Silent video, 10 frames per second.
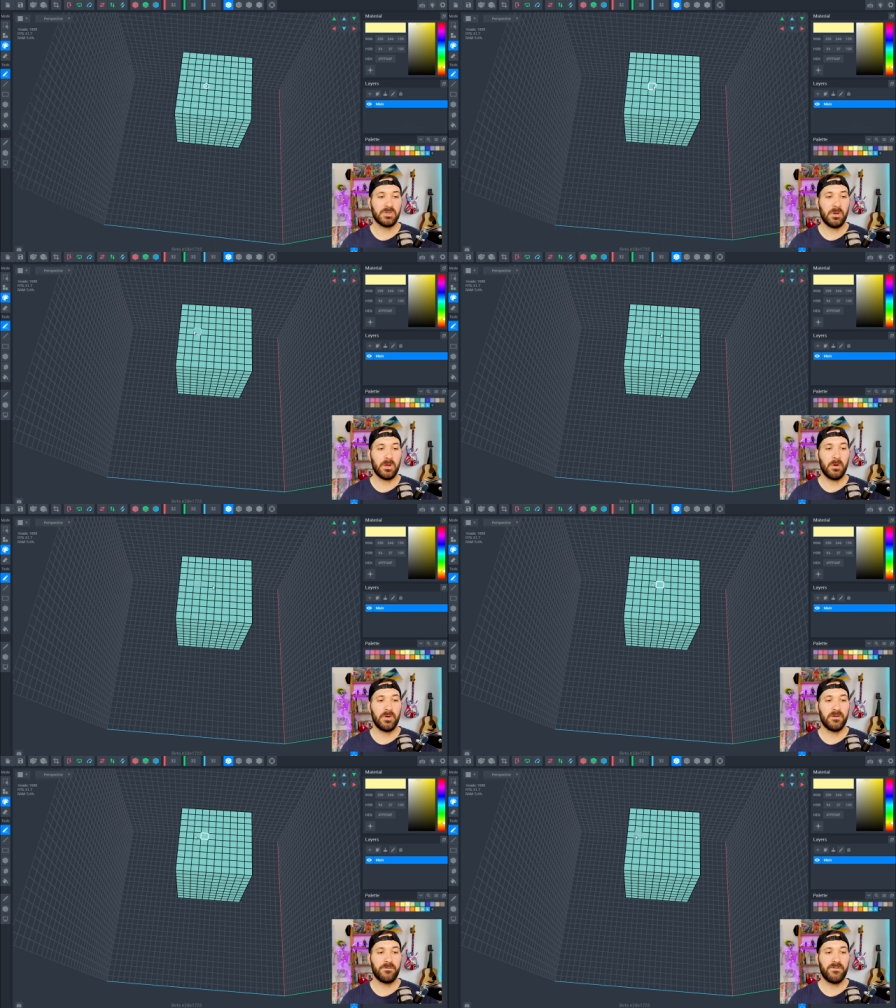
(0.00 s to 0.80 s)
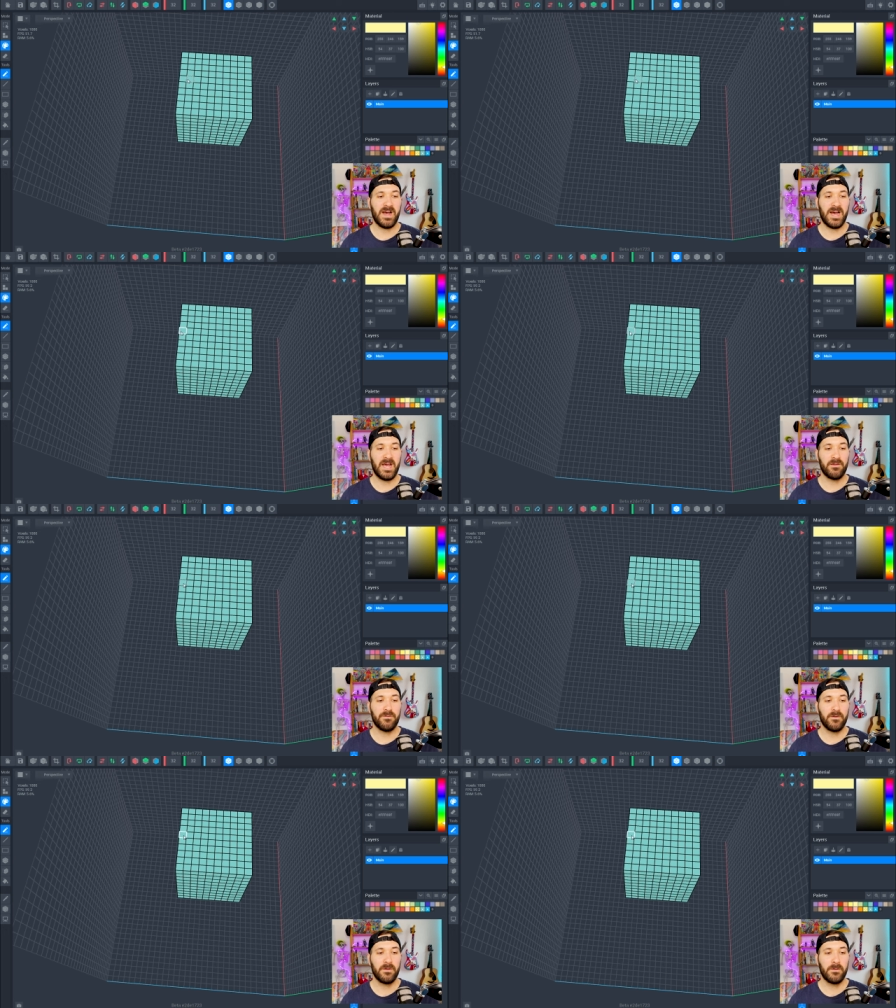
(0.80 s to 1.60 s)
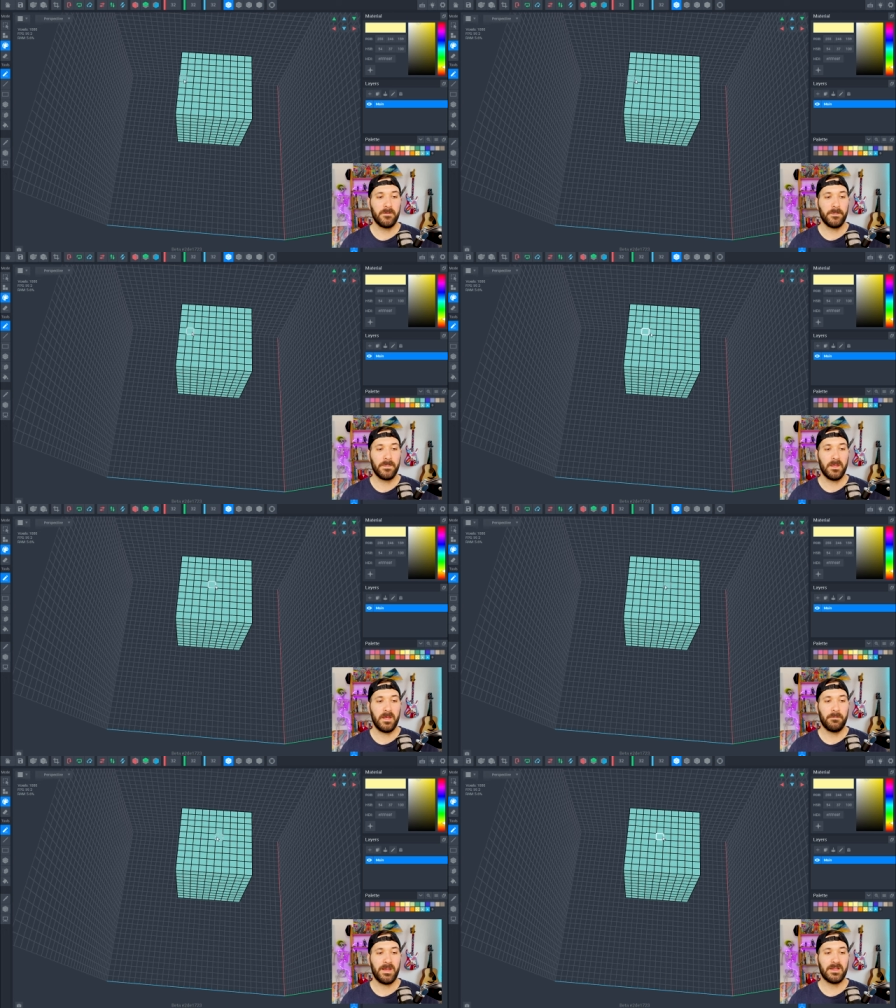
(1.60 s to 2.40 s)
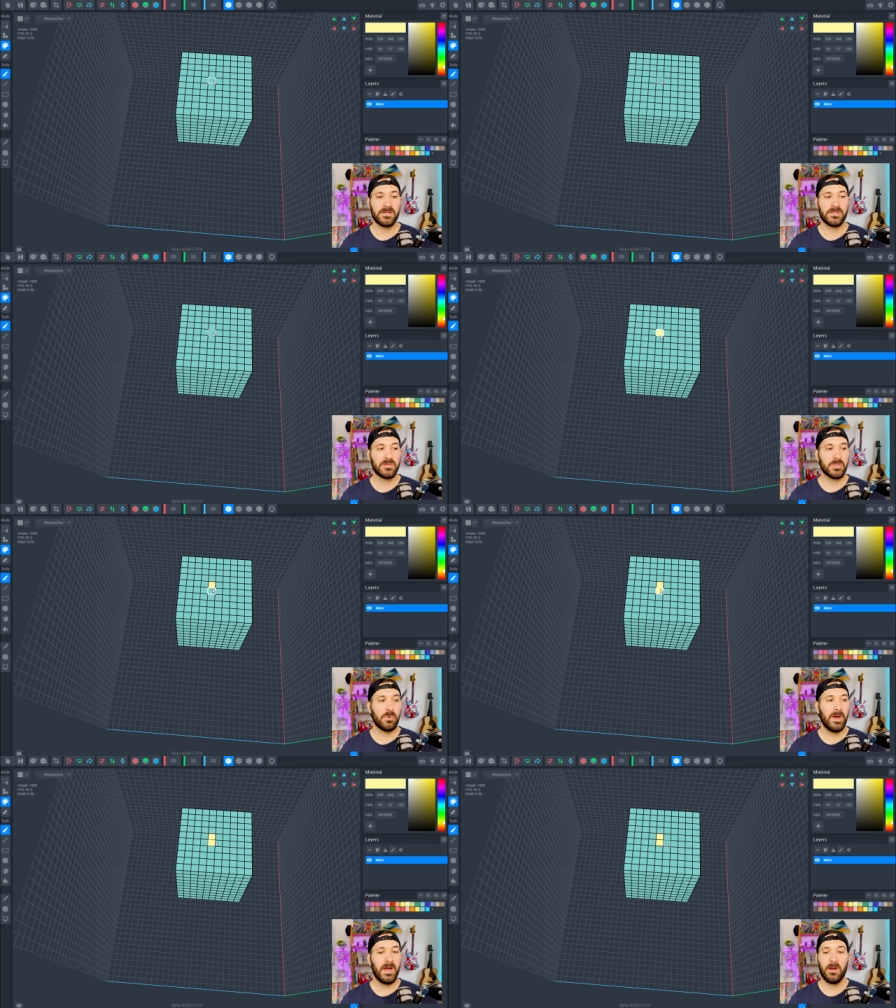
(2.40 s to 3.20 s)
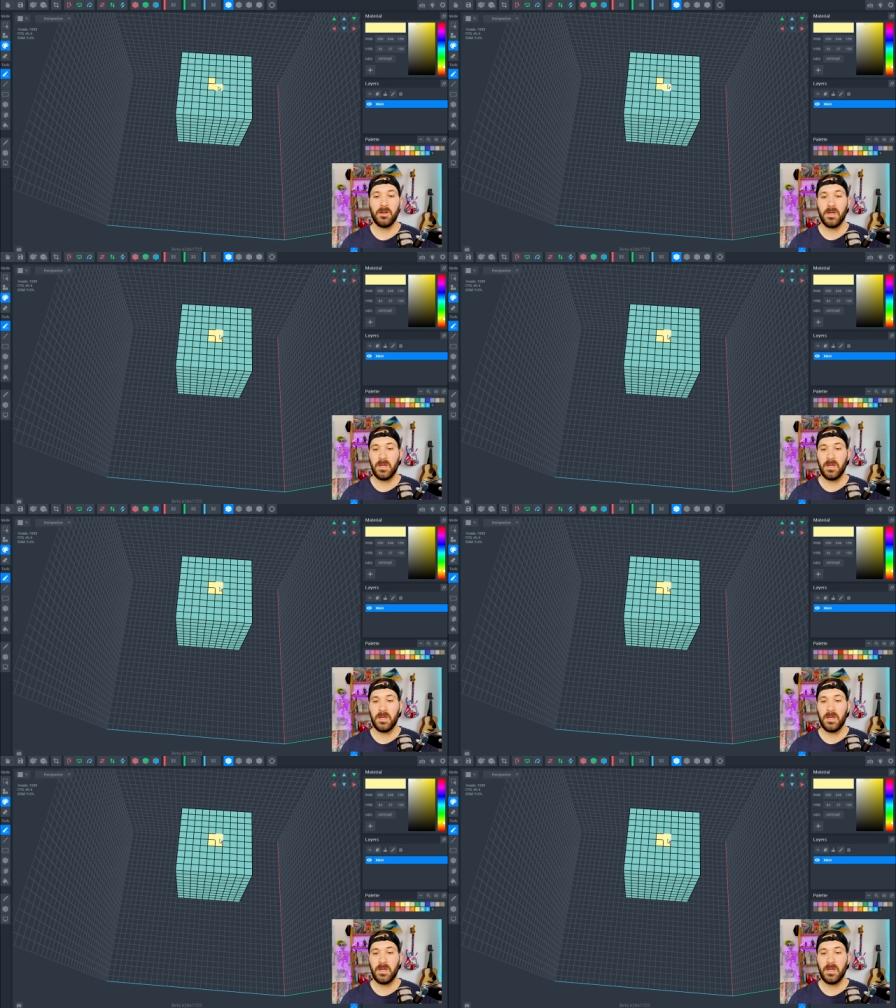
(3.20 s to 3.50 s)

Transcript: so I'll go in five and make this little square.